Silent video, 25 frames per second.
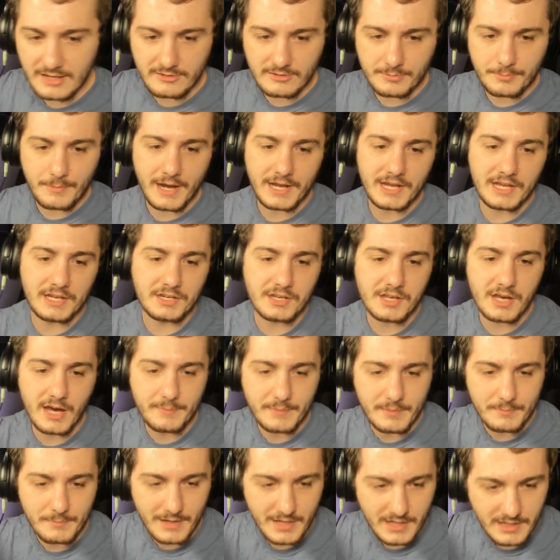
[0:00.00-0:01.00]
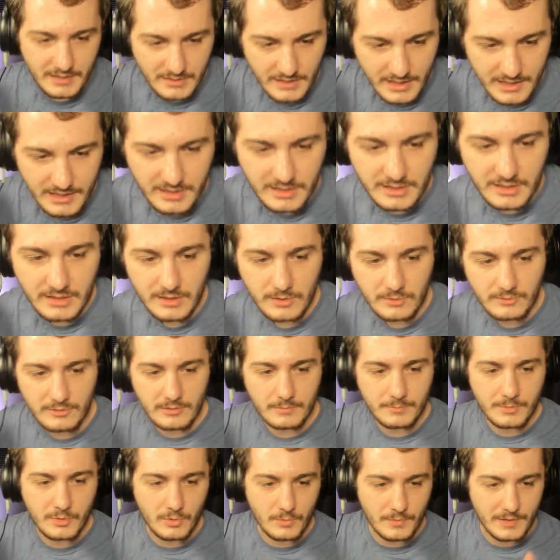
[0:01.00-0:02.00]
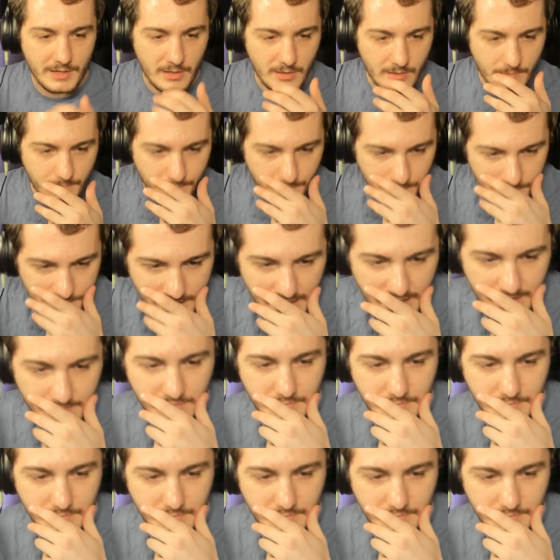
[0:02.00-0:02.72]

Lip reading: a big hit to my income and my like YouTube career,